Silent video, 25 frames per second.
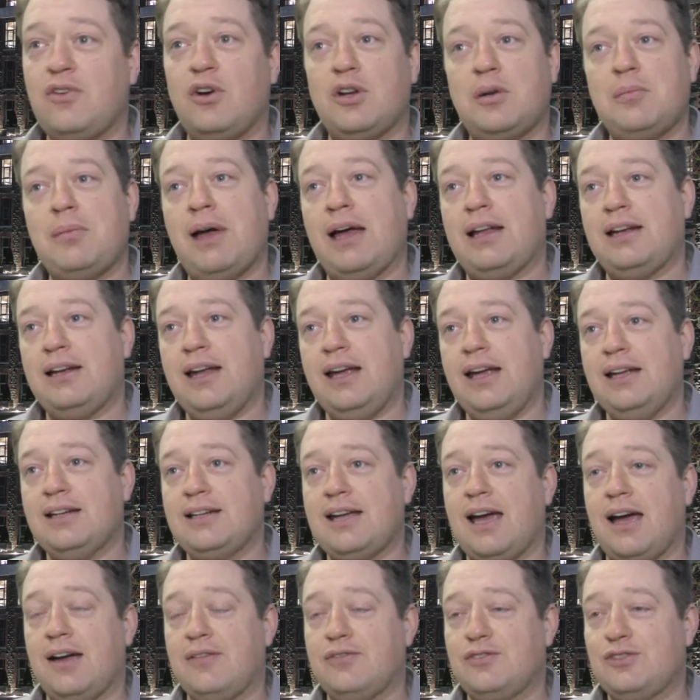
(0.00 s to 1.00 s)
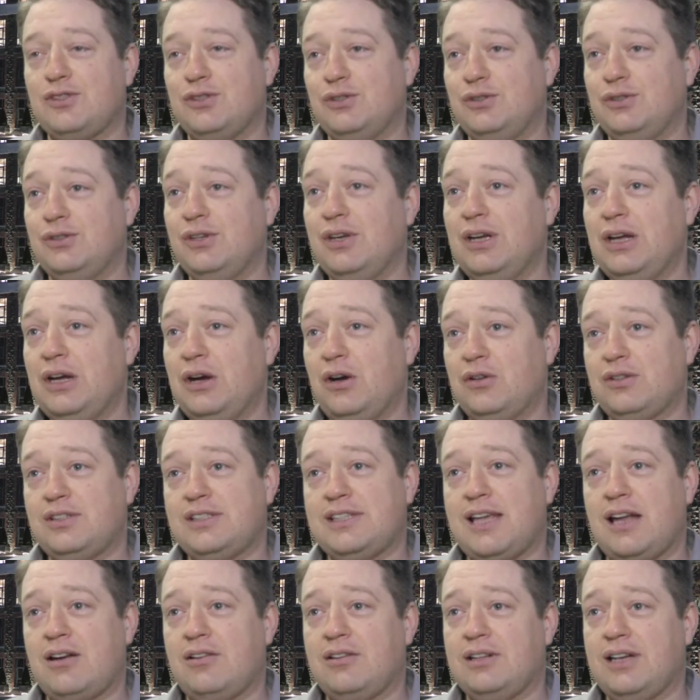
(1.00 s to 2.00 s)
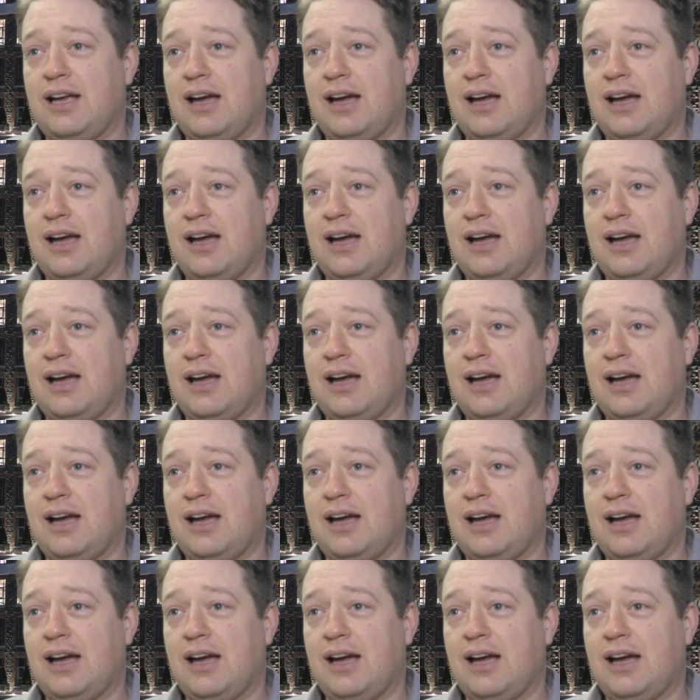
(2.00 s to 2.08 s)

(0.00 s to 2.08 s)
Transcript: got a matinee at 2:30 on Saturday